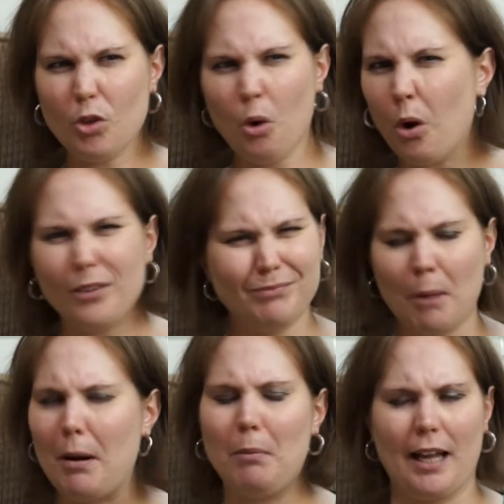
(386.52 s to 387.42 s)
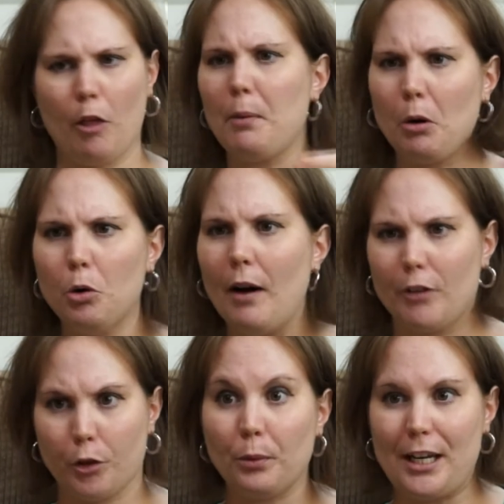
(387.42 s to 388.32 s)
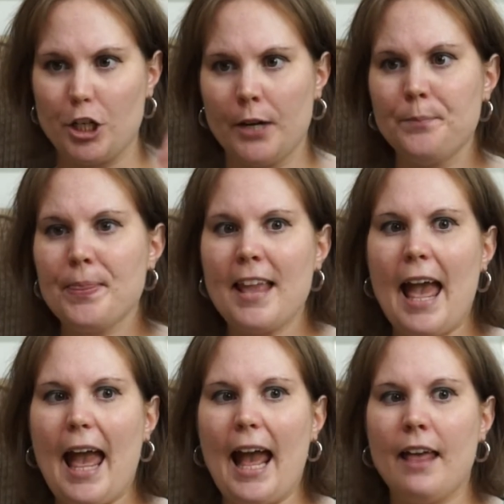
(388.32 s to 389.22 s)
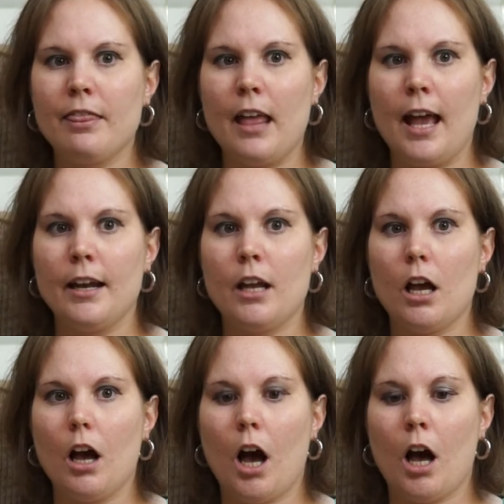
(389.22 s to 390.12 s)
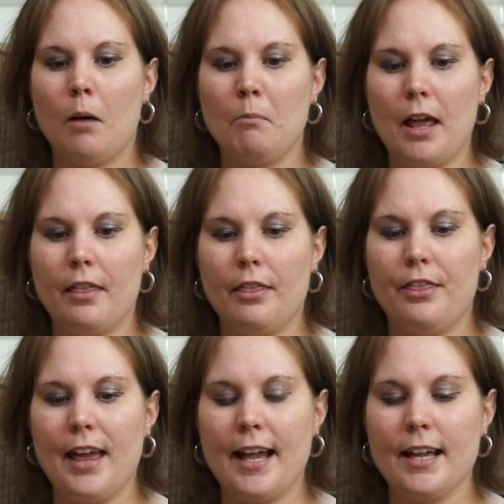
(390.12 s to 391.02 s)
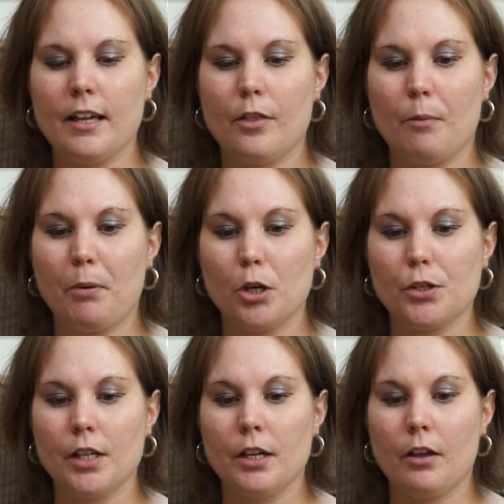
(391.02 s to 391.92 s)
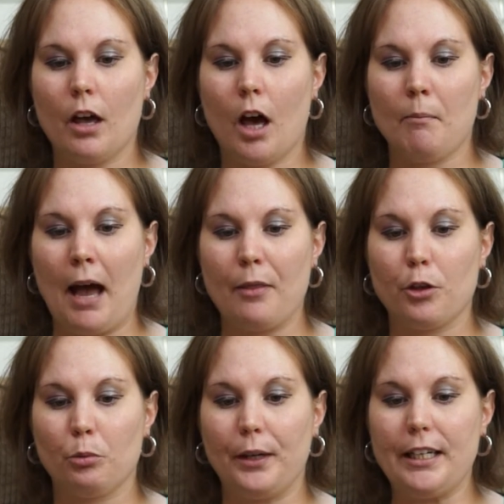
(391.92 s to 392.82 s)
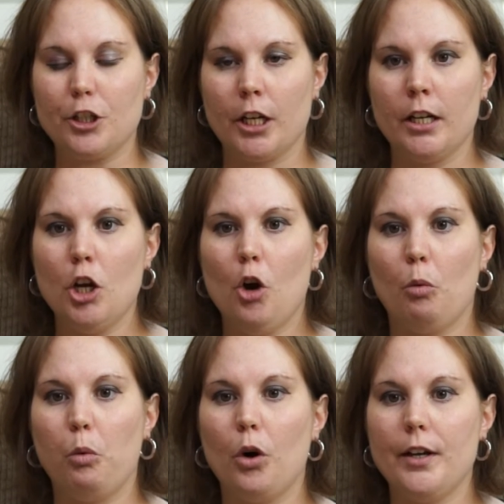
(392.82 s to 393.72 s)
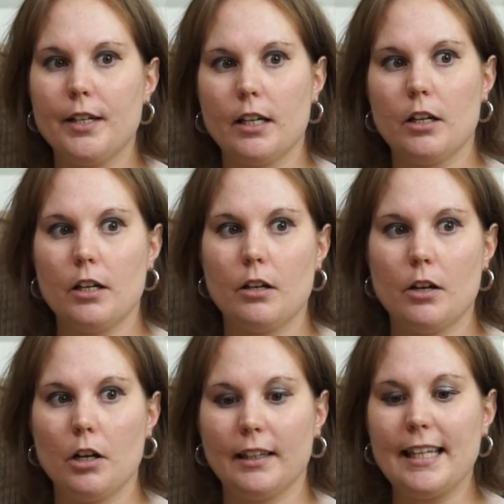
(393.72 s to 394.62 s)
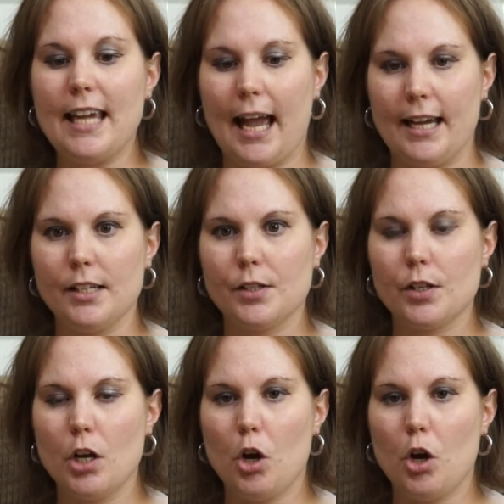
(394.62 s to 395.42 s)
or not public health, but whoever, the region. And then the person at the region would liaise